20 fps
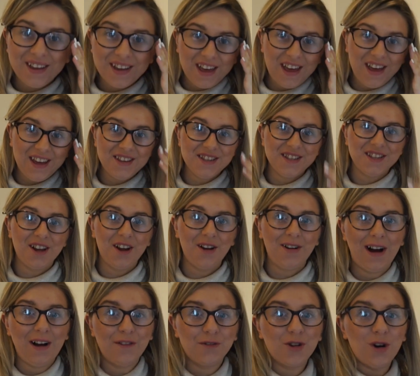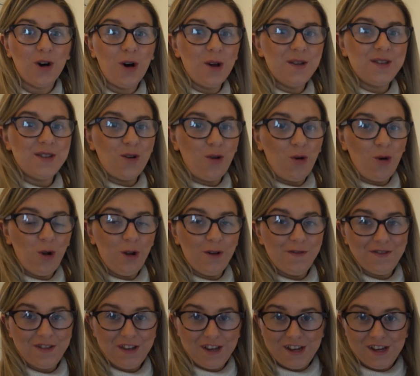Okay, so I've got all
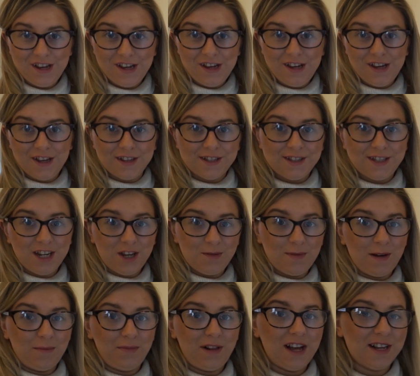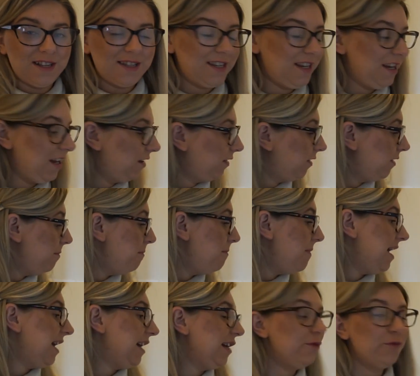of the sticky back plastic, the
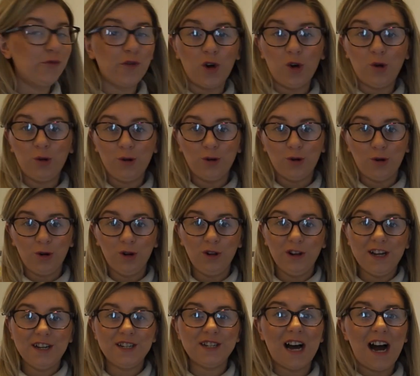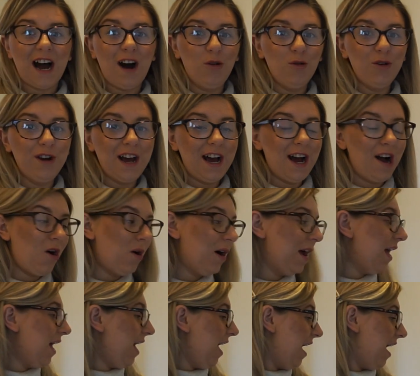main roll, all laid out now,
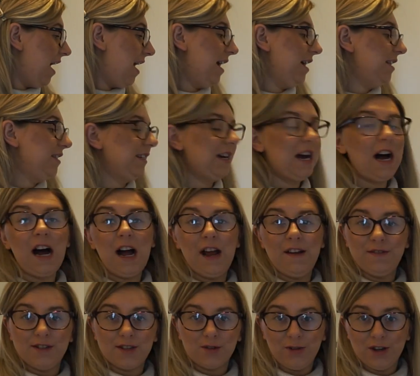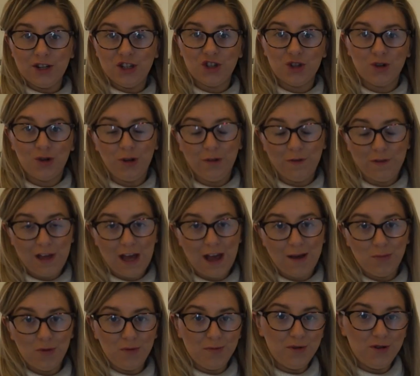and I've squished all of the
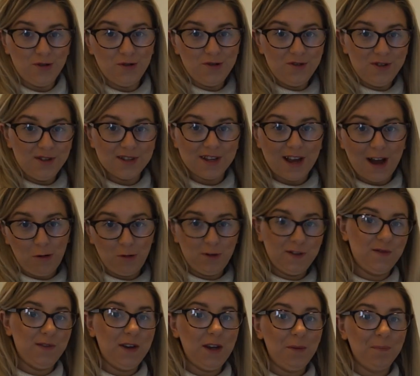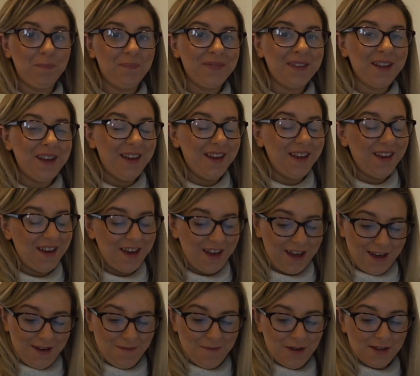air bubbles out of it.
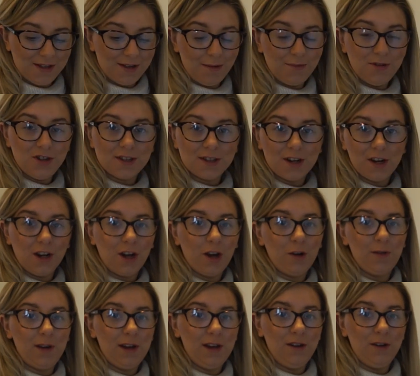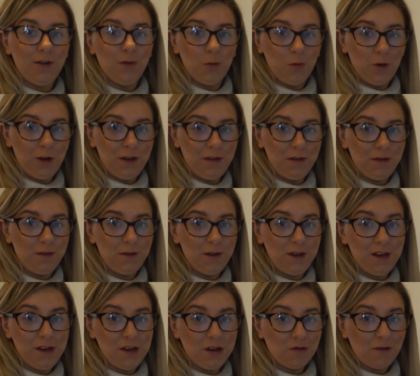So I'm just going to go in with
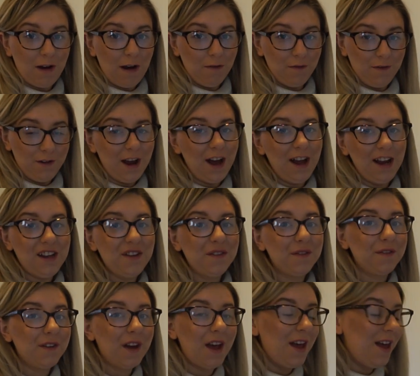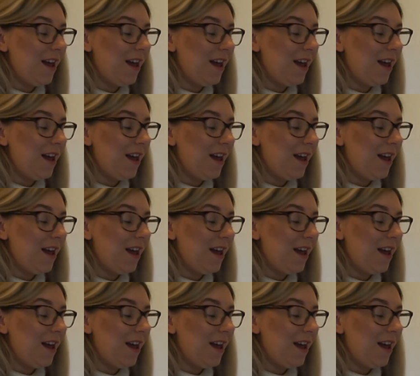the craft knife